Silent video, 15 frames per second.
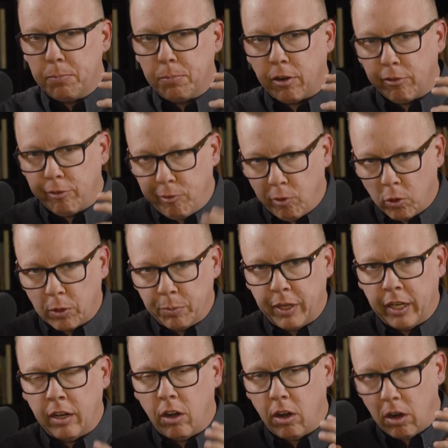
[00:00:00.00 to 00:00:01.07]

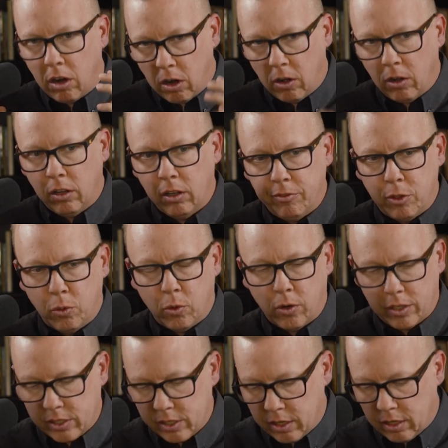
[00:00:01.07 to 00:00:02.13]
performing all of the
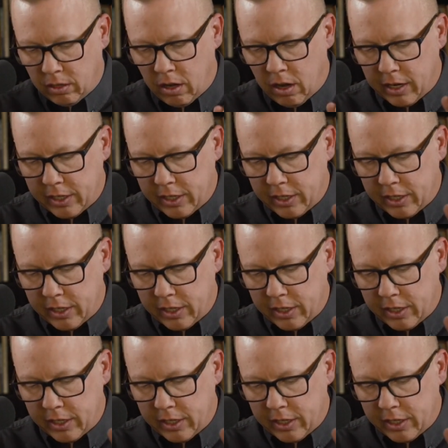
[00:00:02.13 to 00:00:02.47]
works of the law,